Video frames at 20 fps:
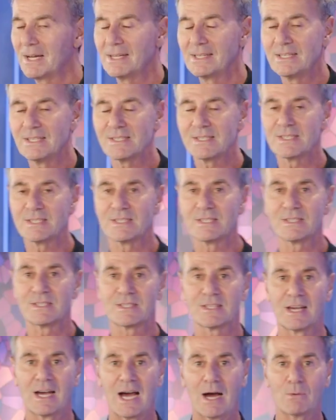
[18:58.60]
line
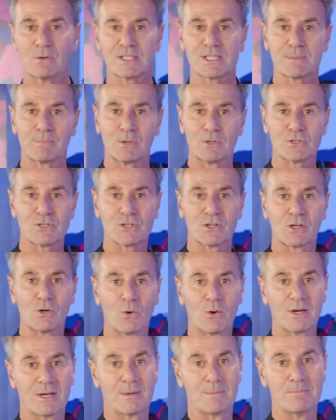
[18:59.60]
is I was supposed to
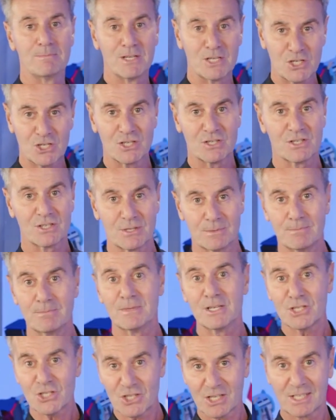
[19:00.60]
go on a mission to
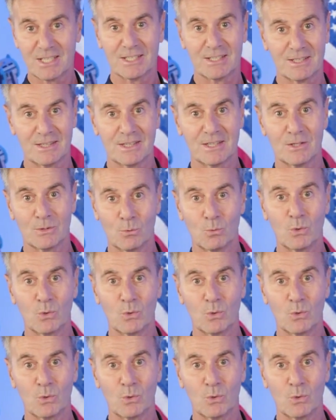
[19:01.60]
Michigan the